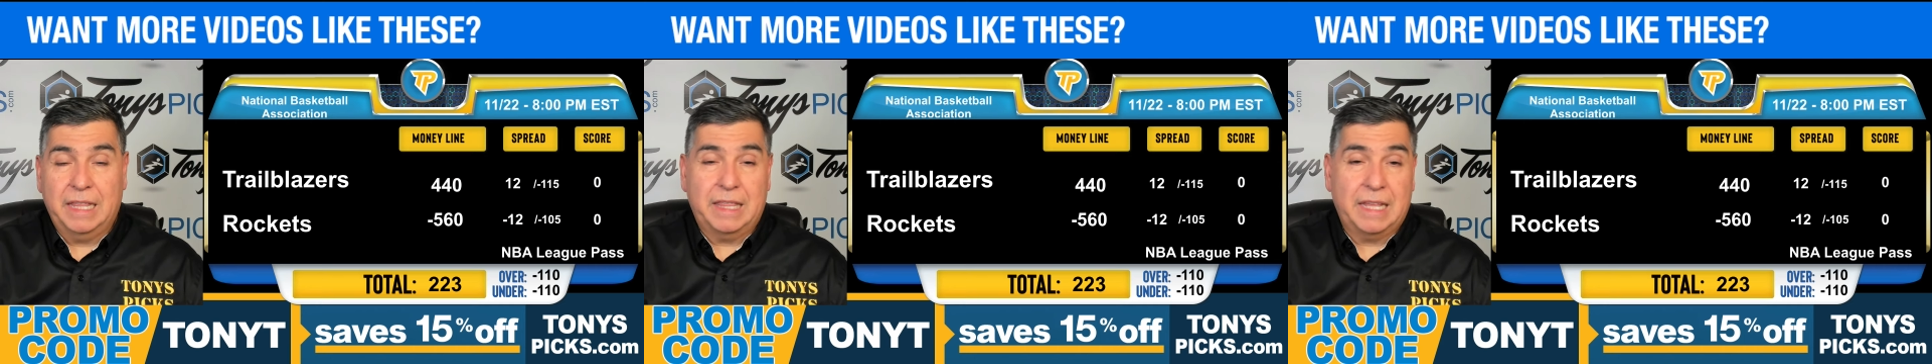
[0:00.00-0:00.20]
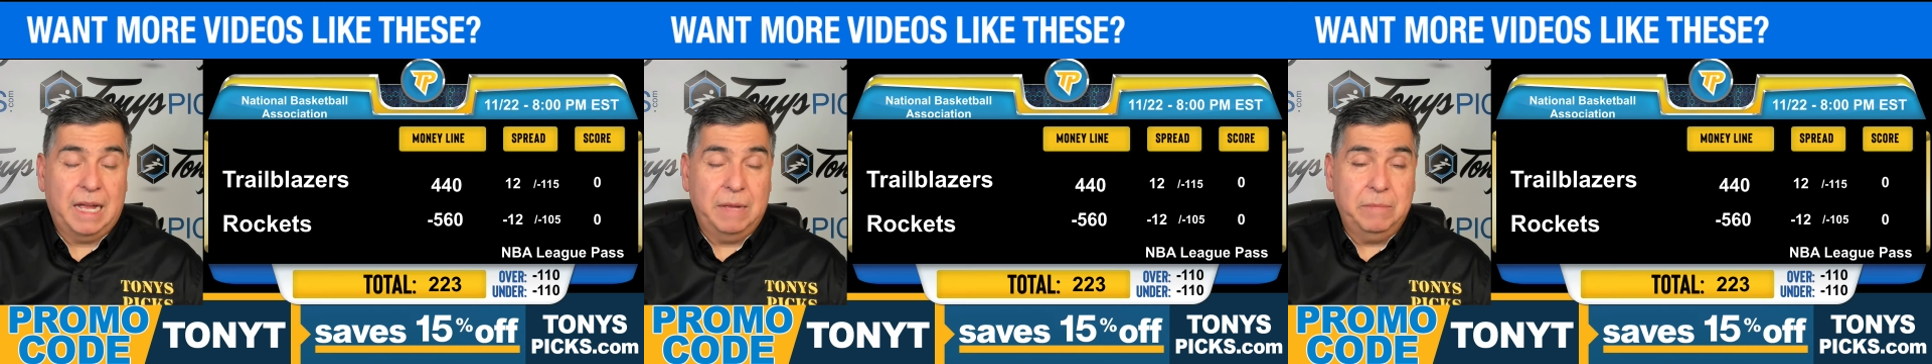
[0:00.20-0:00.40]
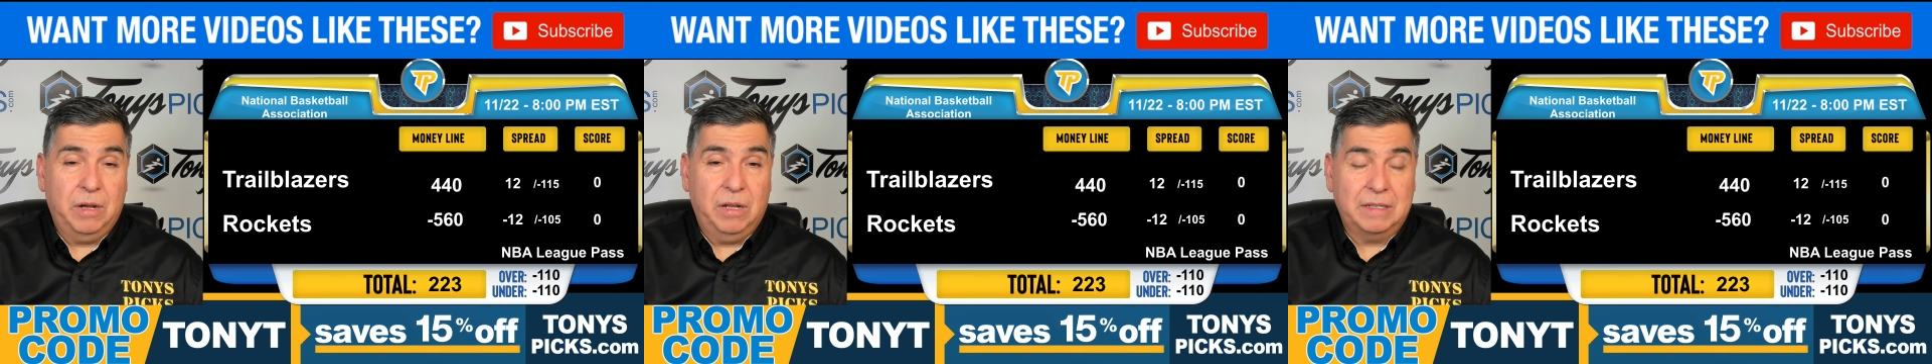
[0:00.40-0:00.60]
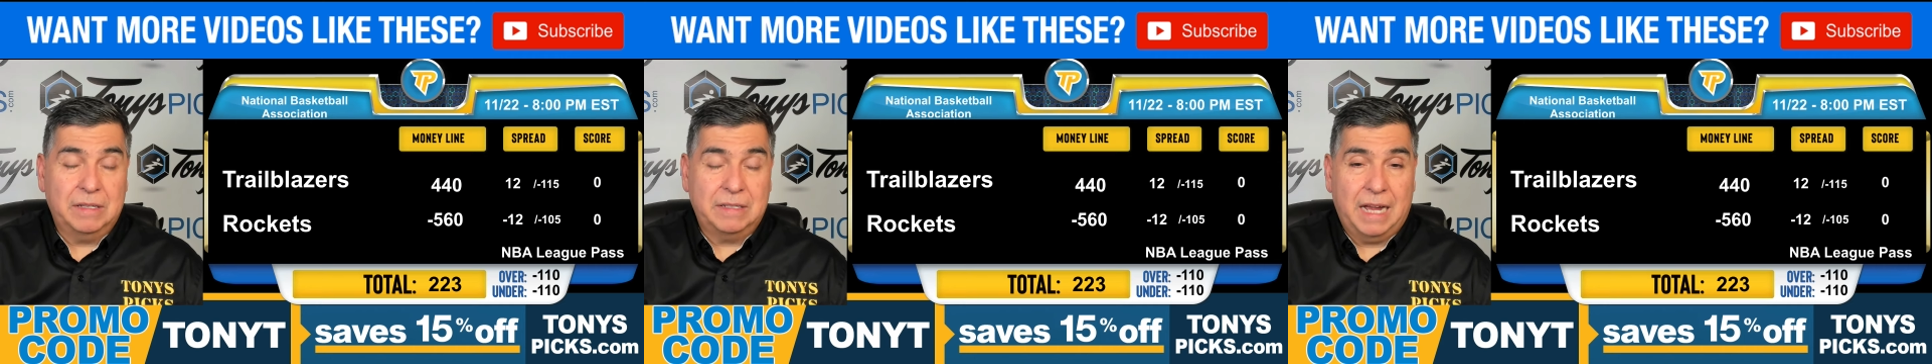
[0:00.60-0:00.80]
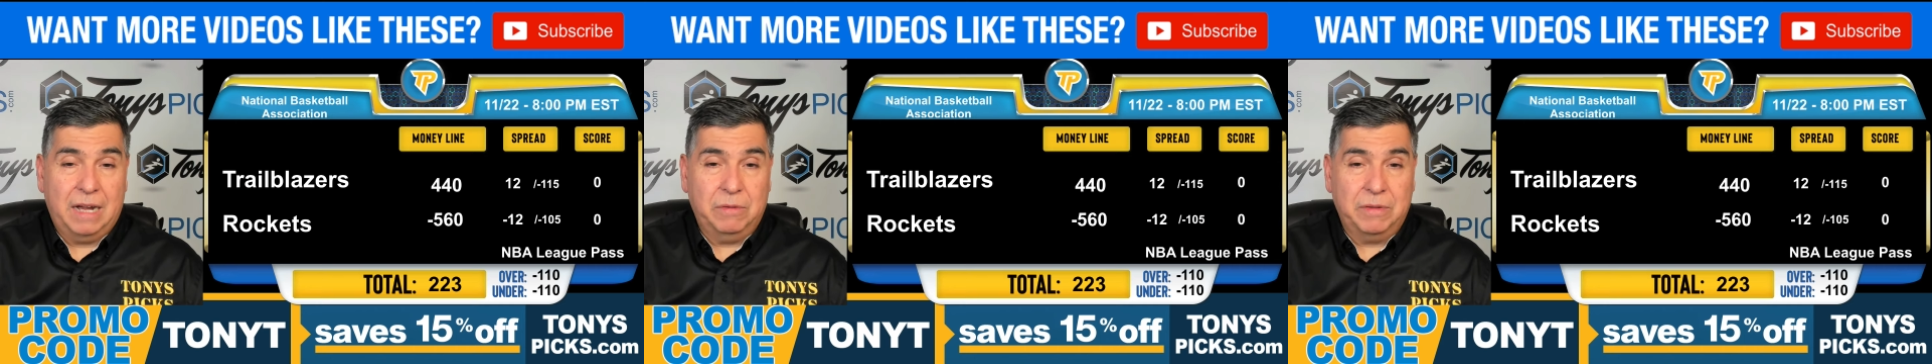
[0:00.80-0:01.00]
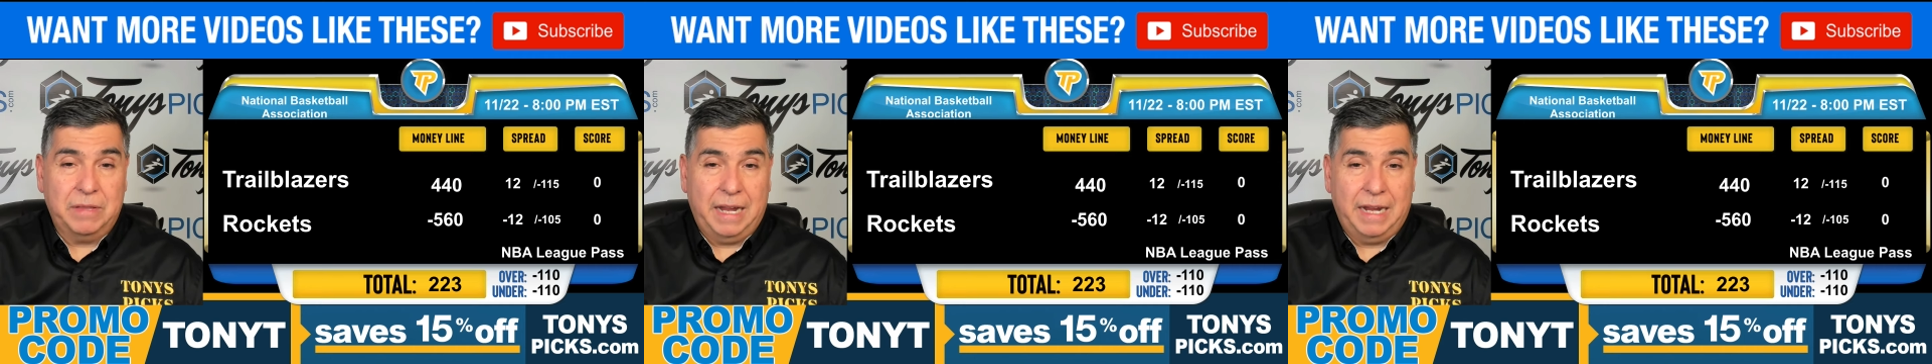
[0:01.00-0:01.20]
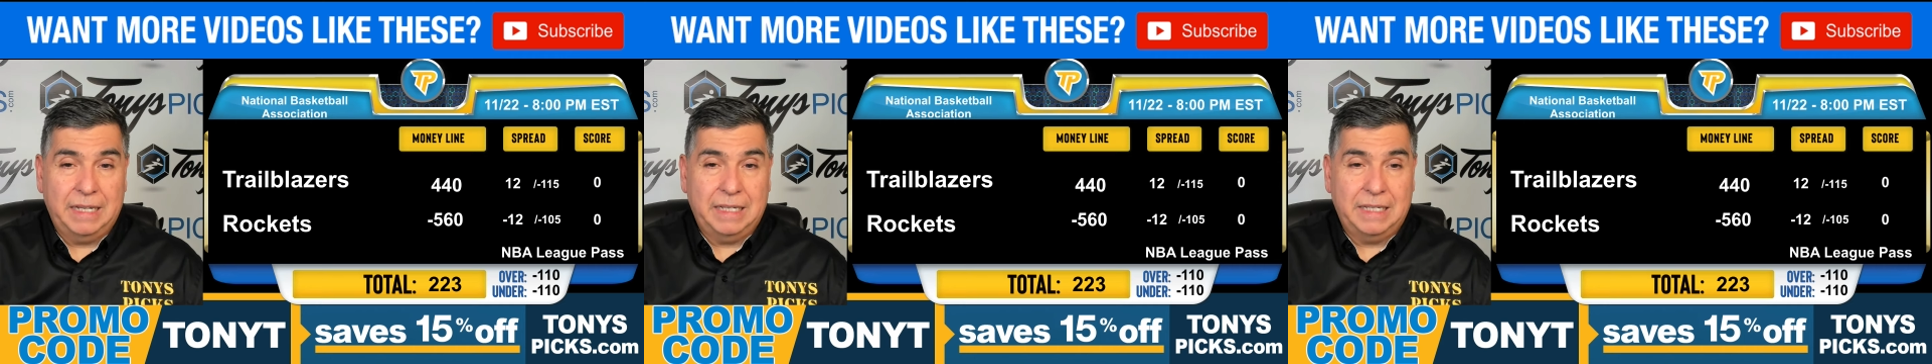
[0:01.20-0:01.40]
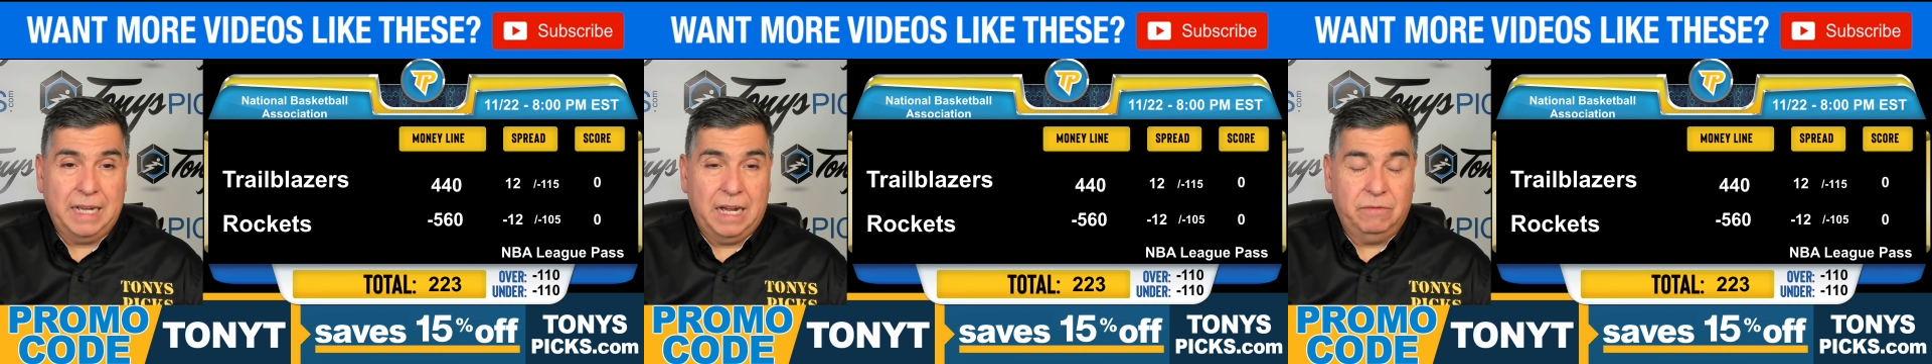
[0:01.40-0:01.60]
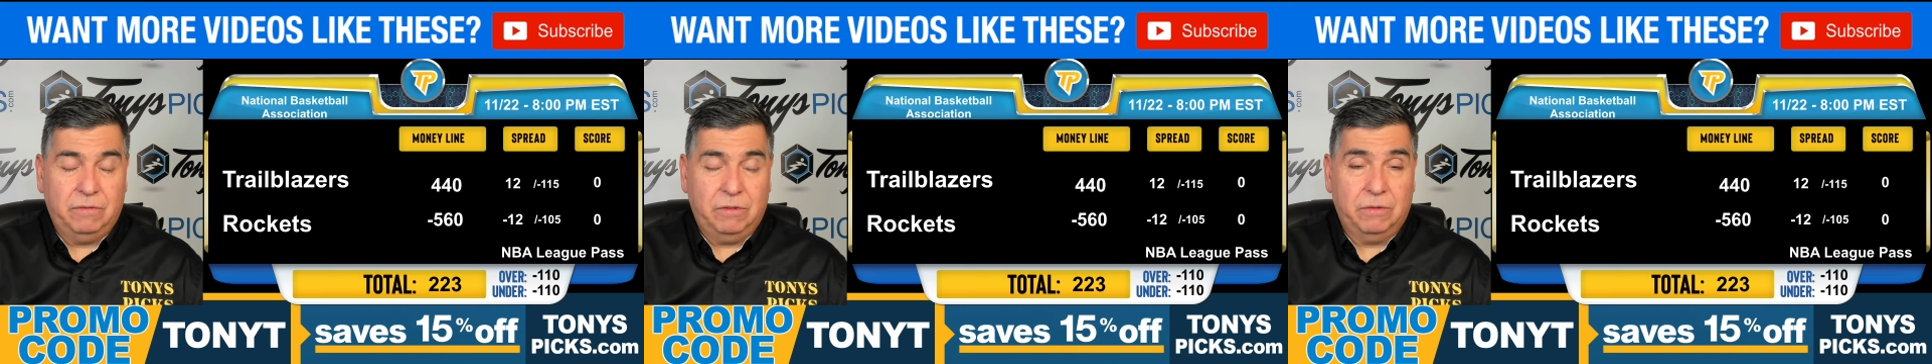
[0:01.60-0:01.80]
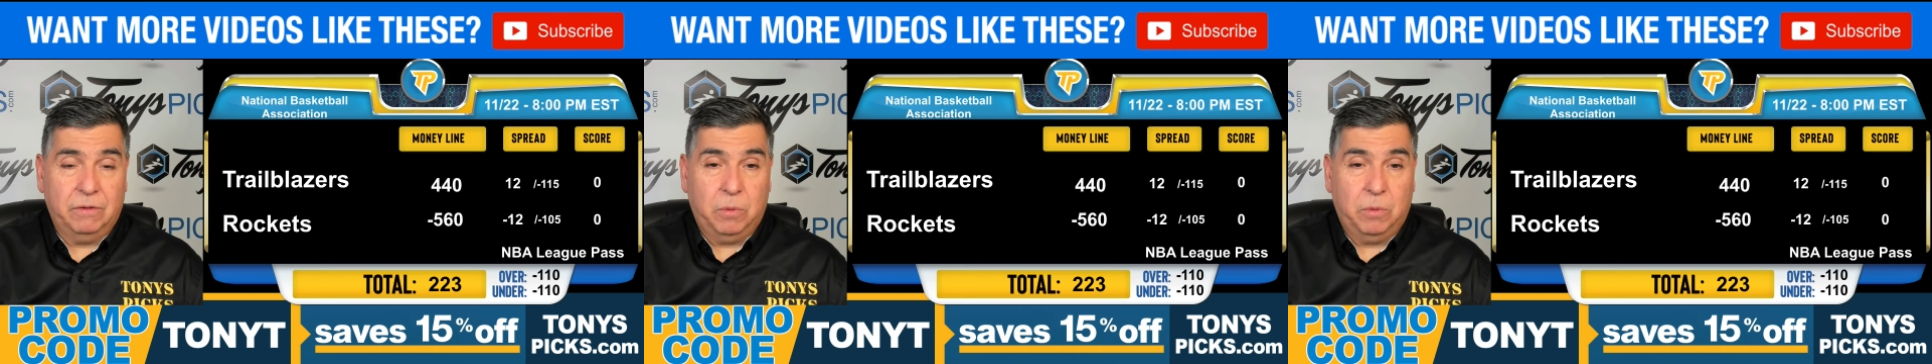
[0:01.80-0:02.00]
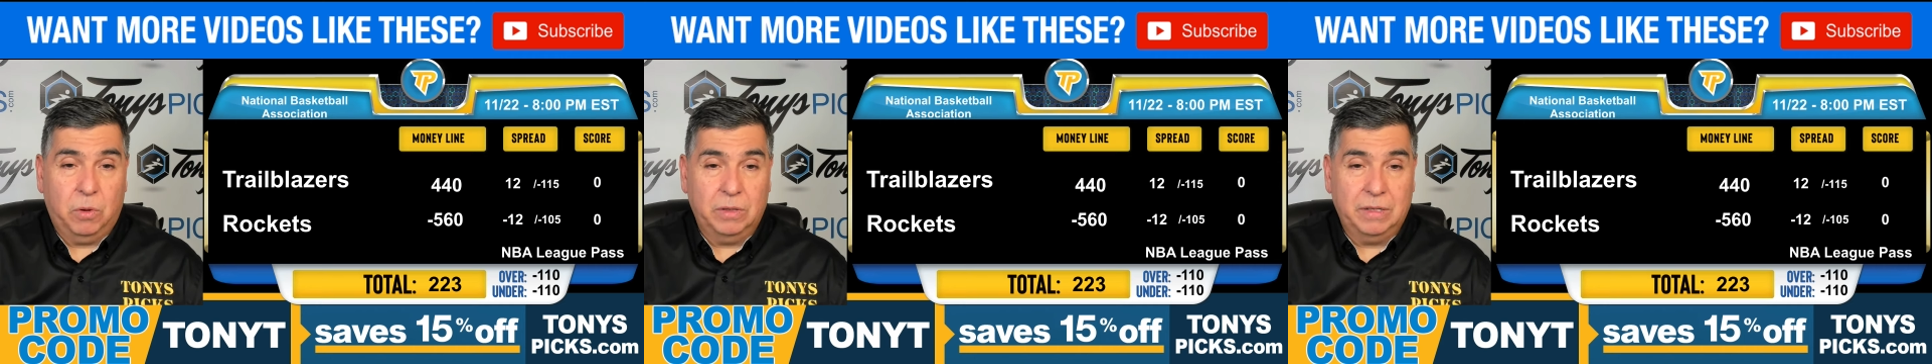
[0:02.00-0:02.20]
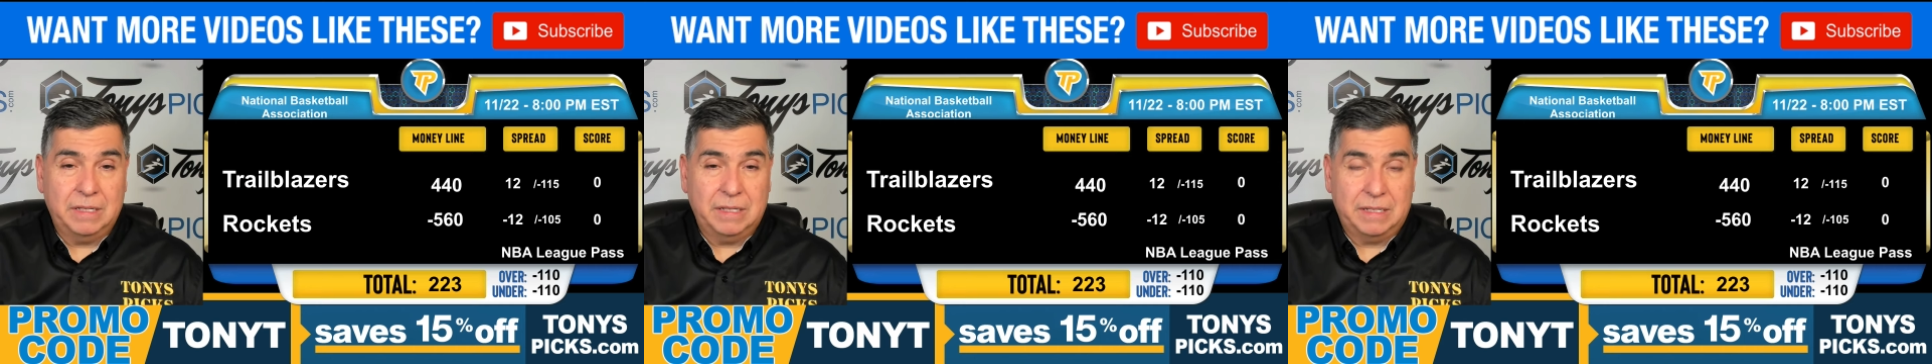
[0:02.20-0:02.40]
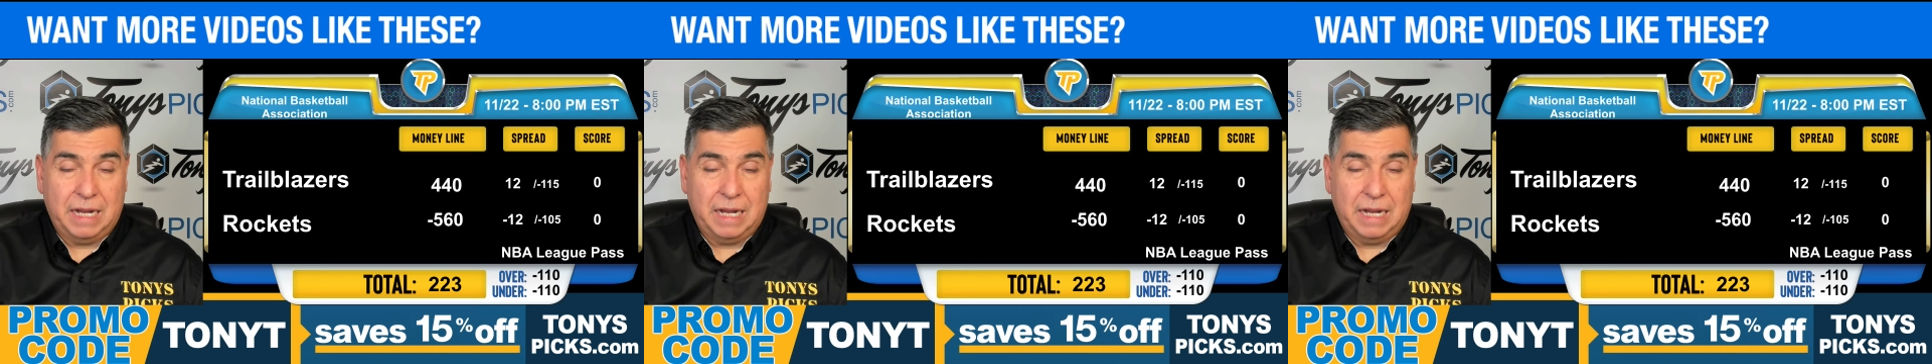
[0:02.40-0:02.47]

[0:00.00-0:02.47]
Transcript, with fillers: Thybulle is out with Ayton doubtful for Portland.